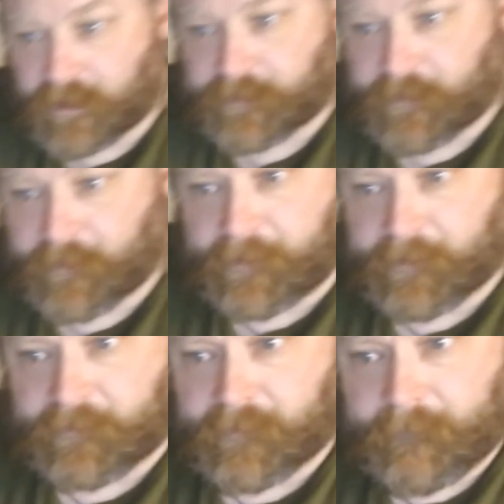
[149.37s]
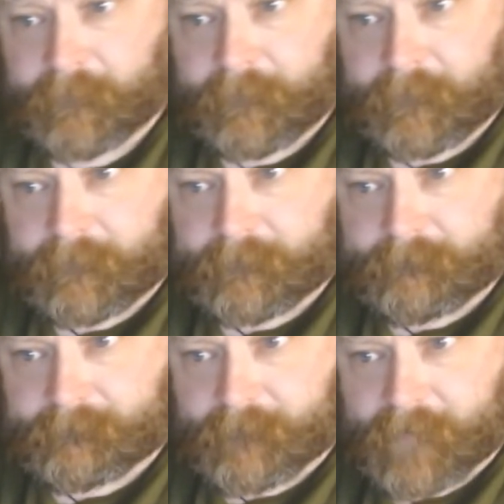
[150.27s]
creatures.
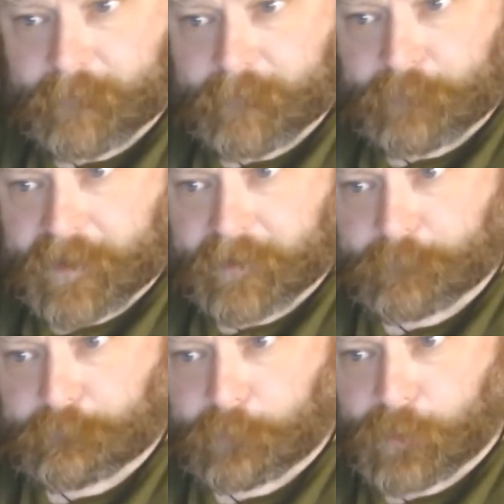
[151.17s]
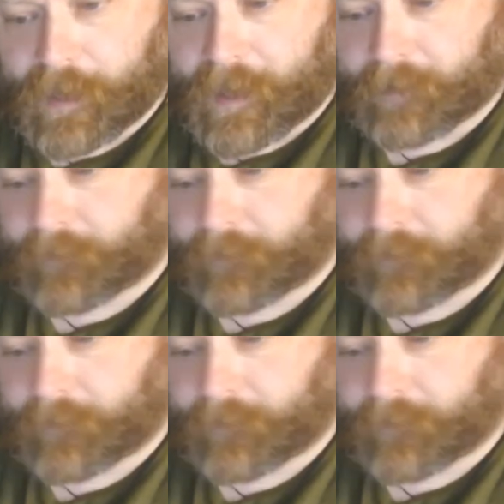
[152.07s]
Great big black,